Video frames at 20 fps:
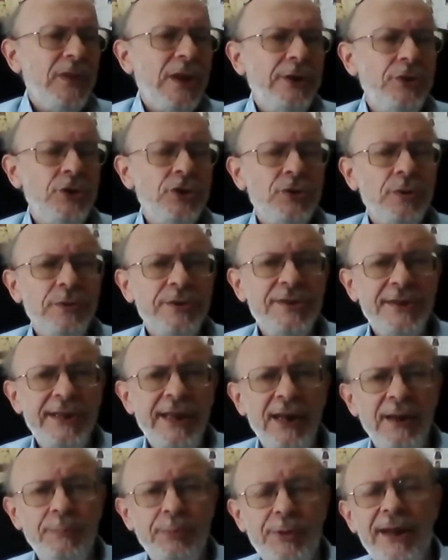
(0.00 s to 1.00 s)
You shall
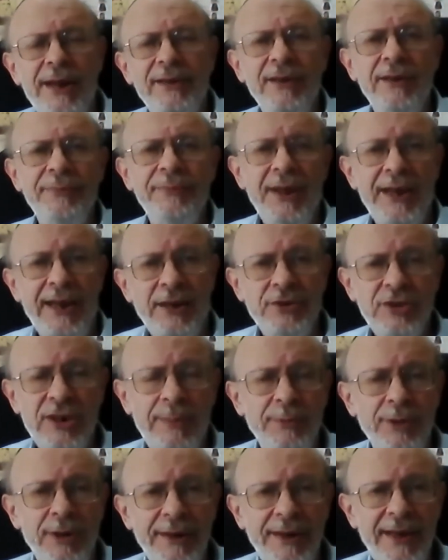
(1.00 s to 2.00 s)
celebrate Lifnei
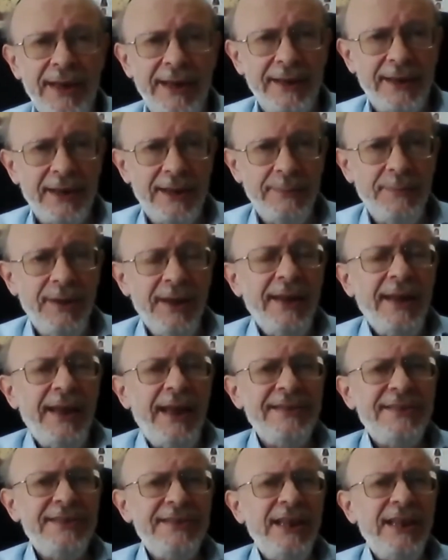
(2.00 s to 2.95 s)
Hashem Elokeichem. It